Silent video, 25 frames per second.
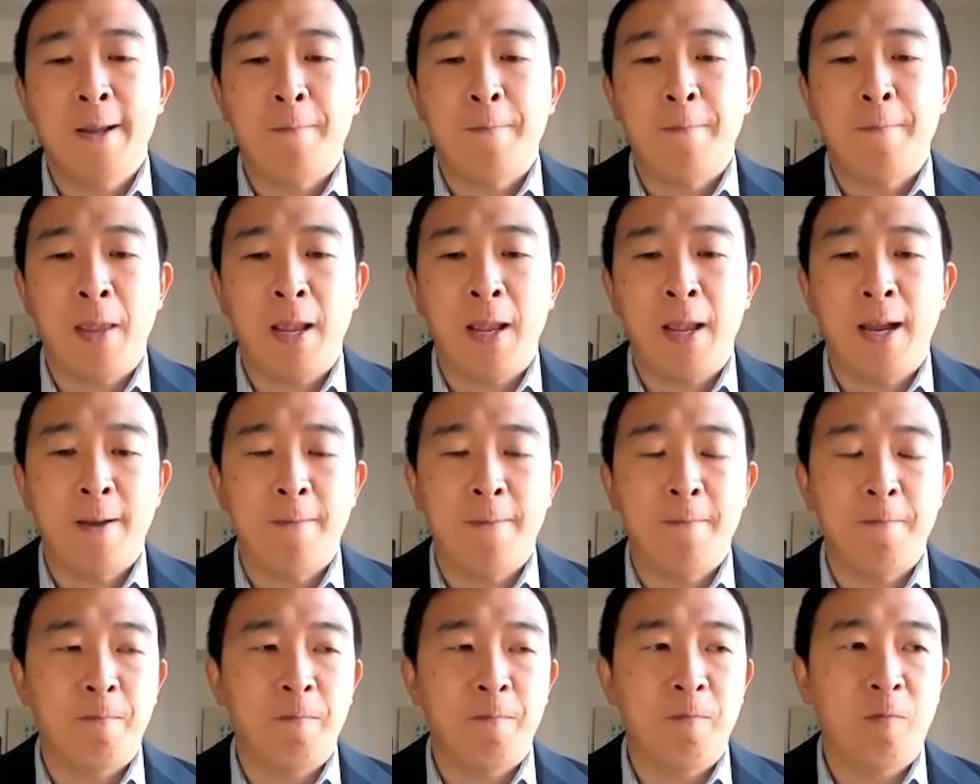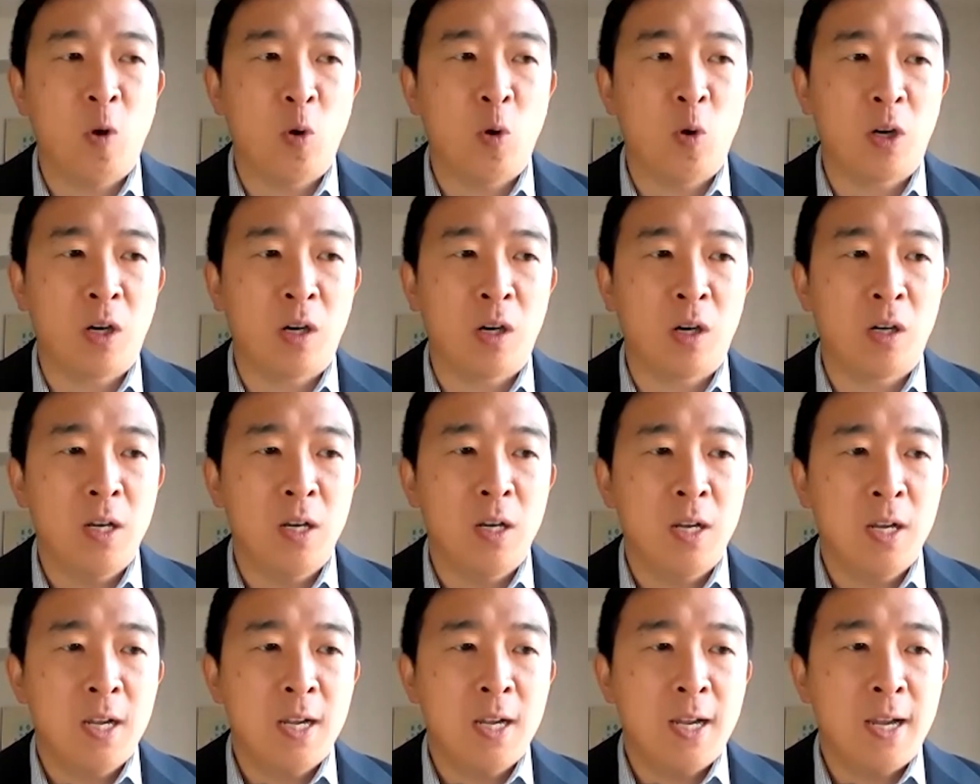um,
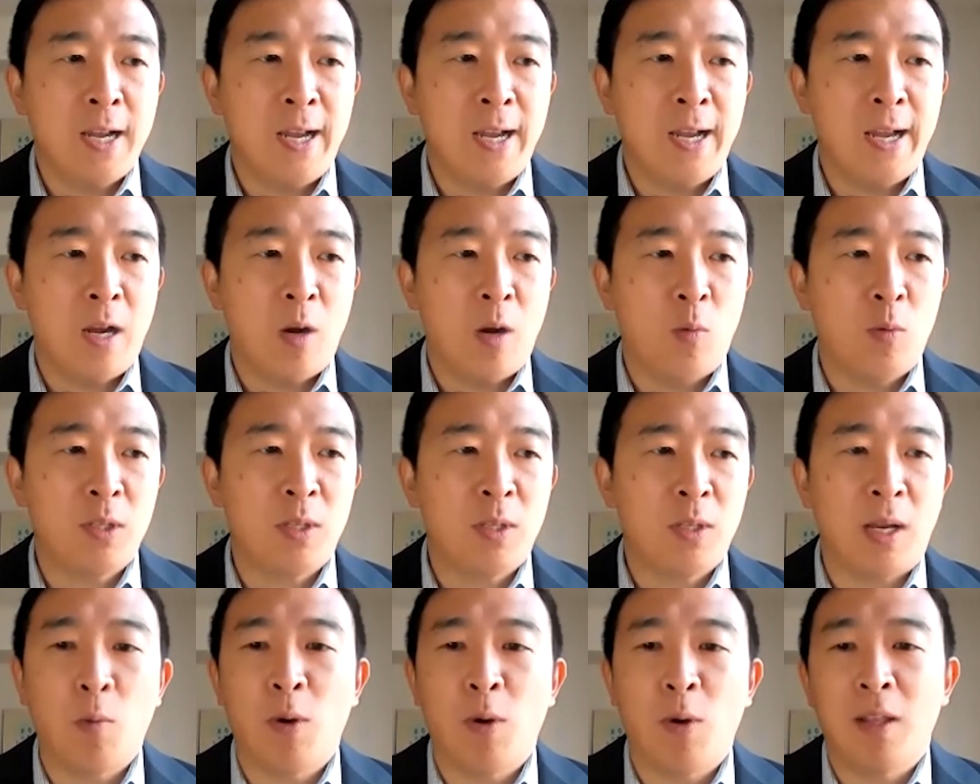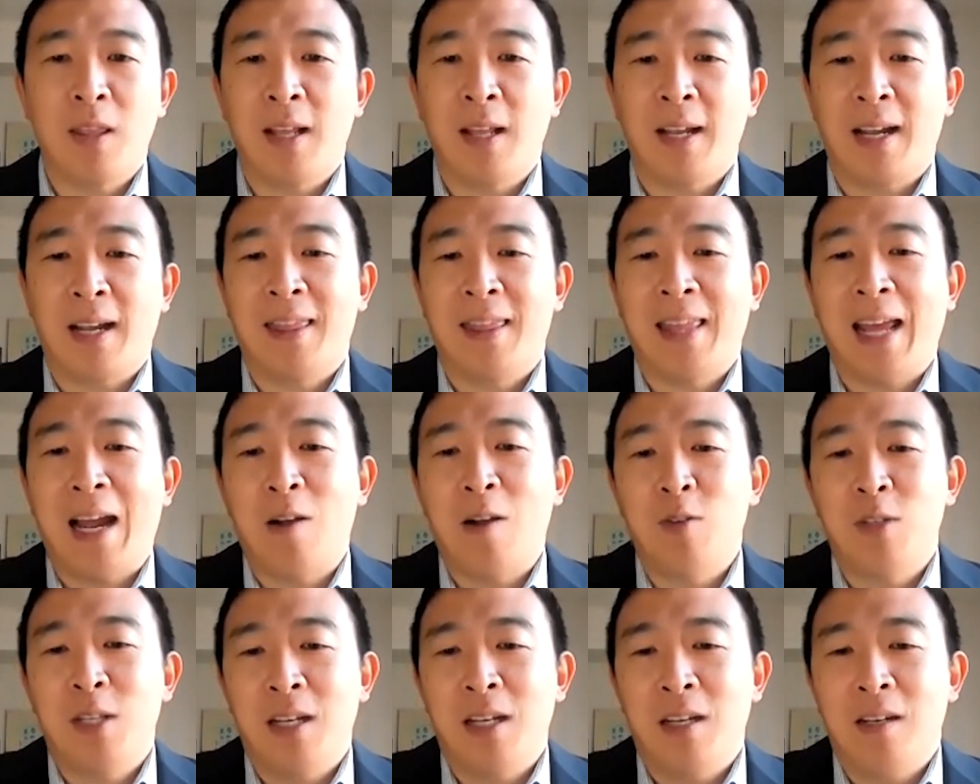voter. Uh, was like worth like a
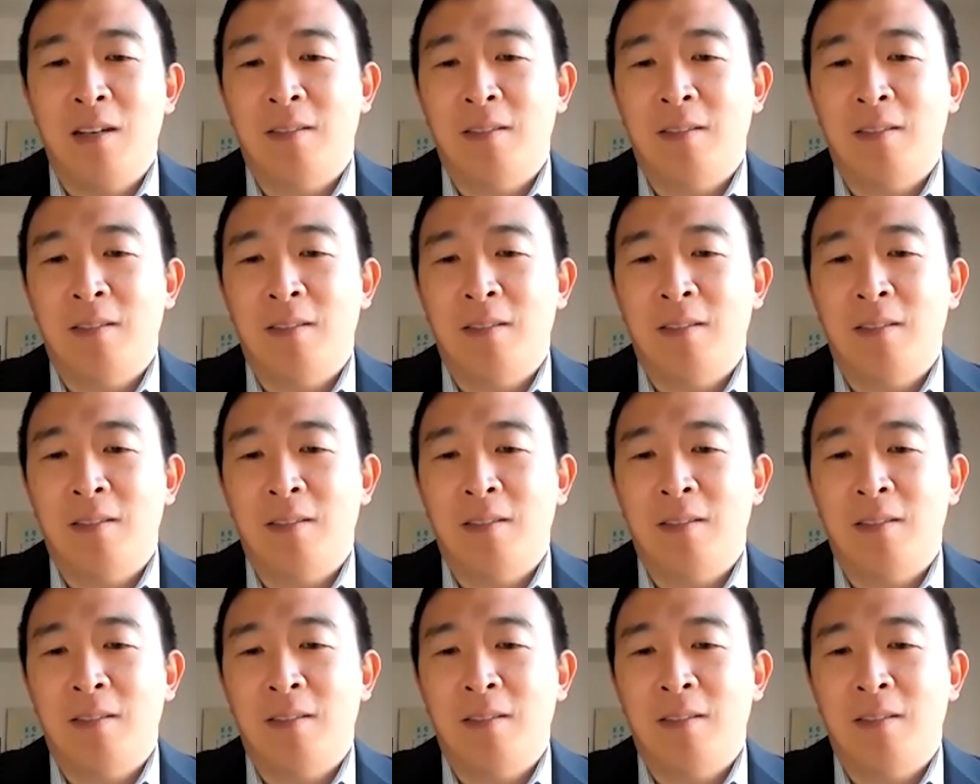thousand